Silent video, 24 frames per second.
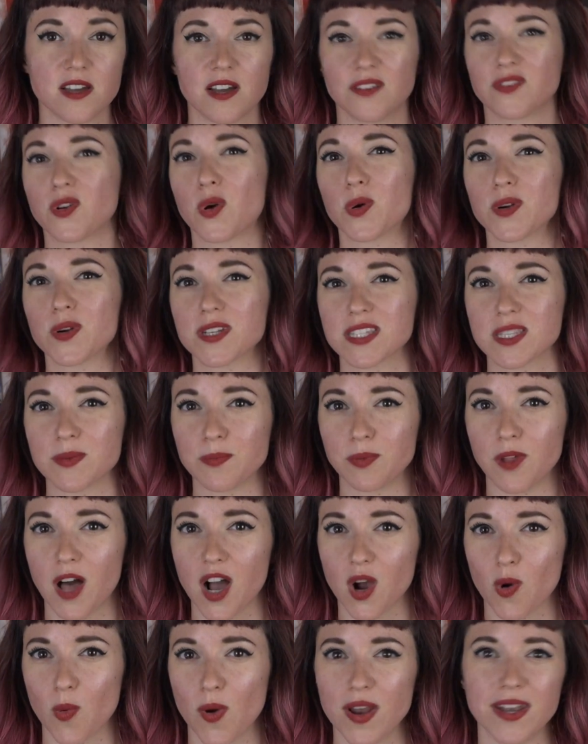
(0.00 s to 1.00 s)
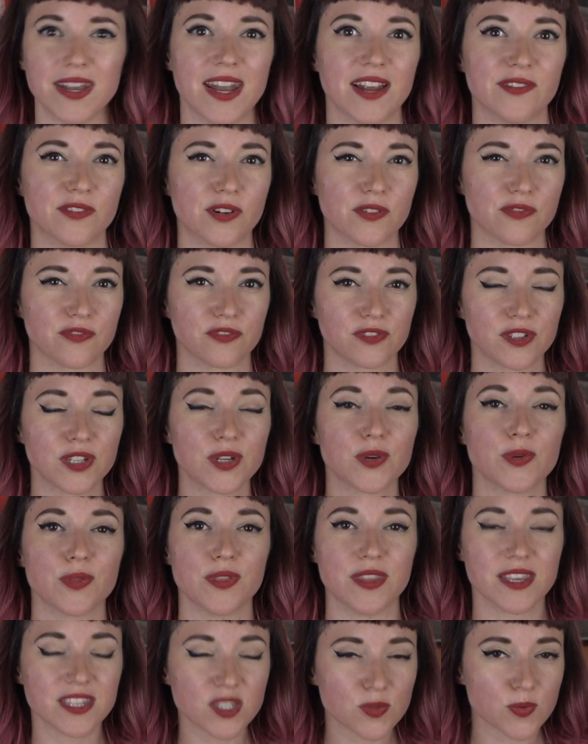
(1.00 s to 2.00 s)
Of course, the Block one never flew.
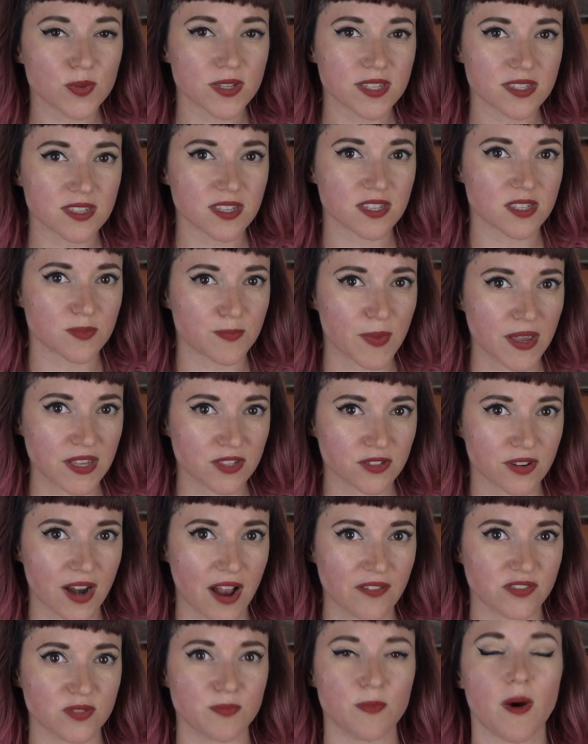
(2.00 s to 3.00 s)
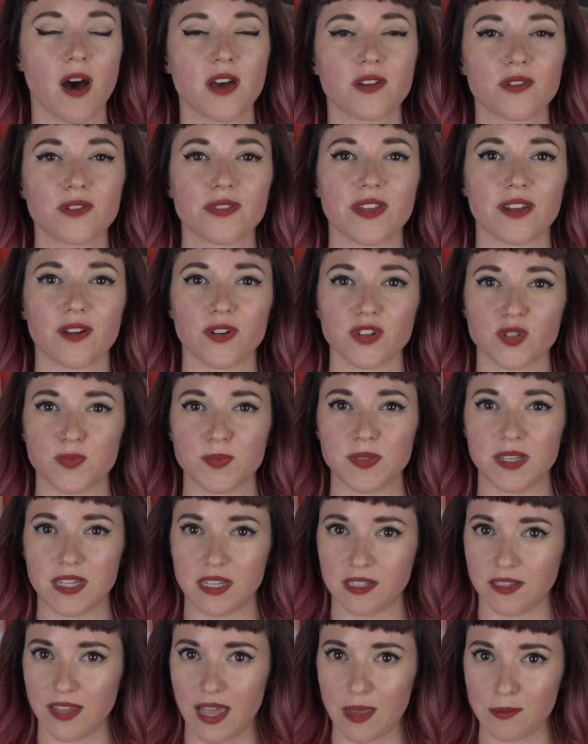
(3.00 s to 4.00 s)
This was the spacecraft model that
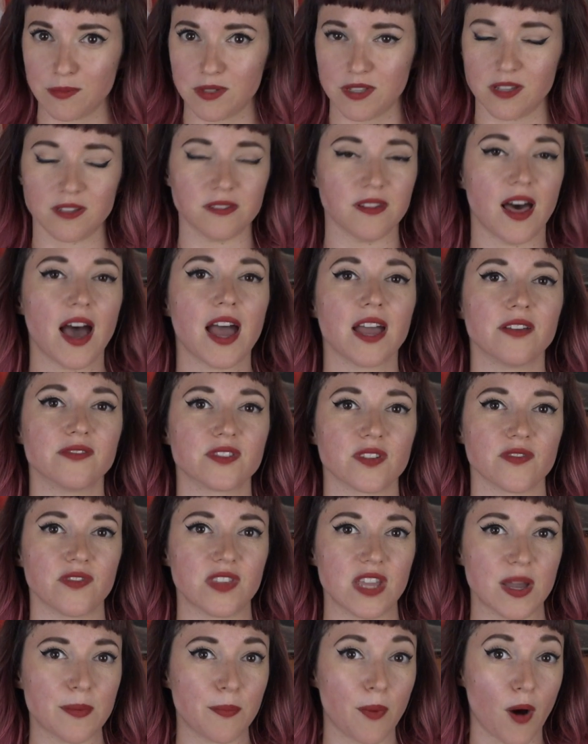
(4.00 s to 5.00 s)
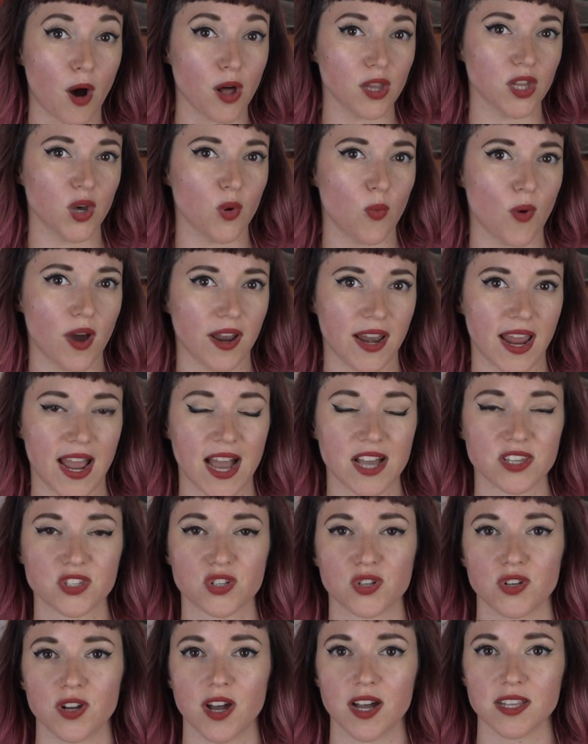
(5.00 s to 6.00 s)
ultimately claimed the lives of the Apollo one
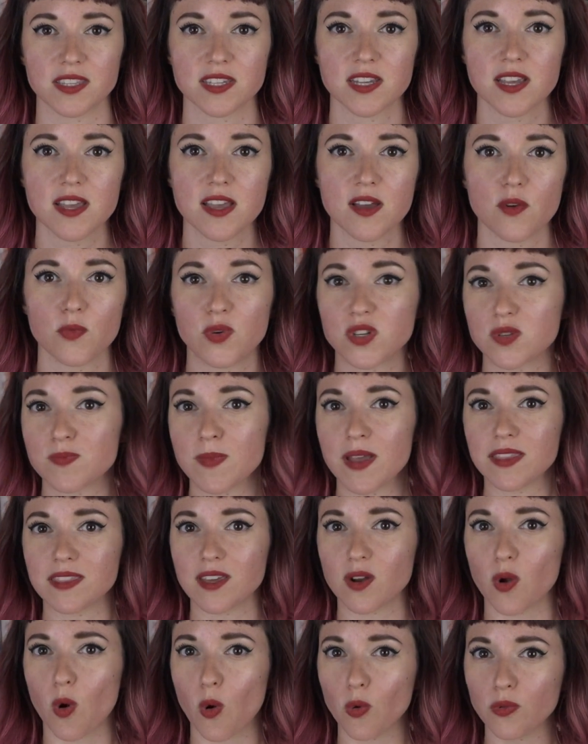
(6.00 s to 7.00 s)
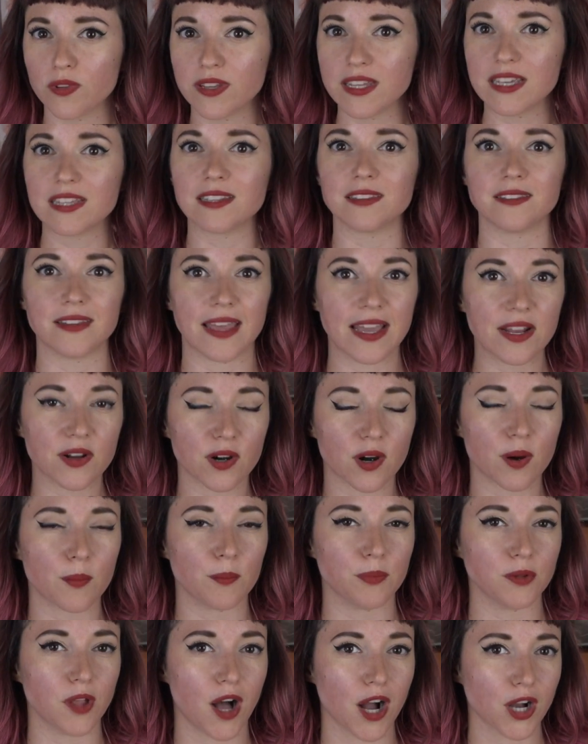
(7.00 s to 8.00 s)
astronauts, which meant that only later
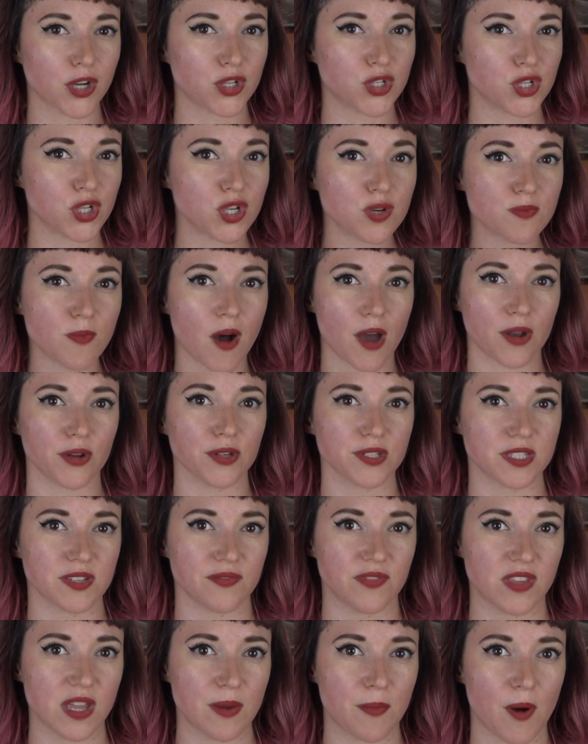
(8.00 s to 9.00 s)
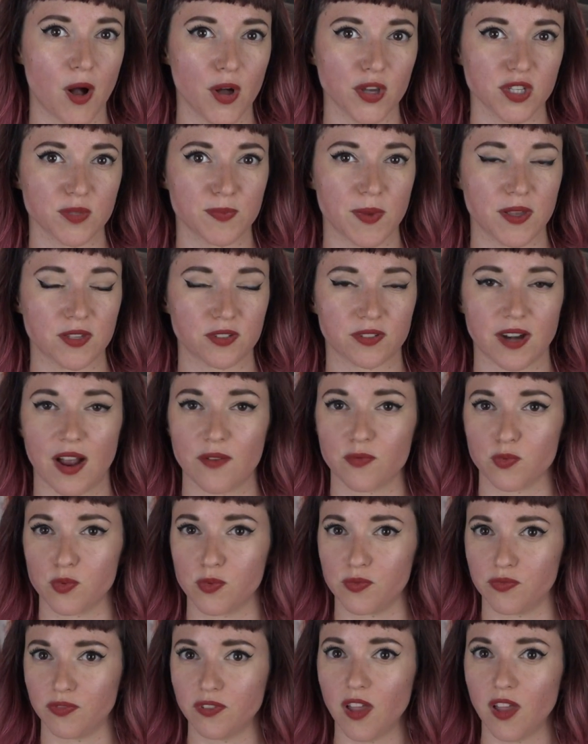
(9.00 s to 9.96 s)
Block two models of the Apollo spacecraft would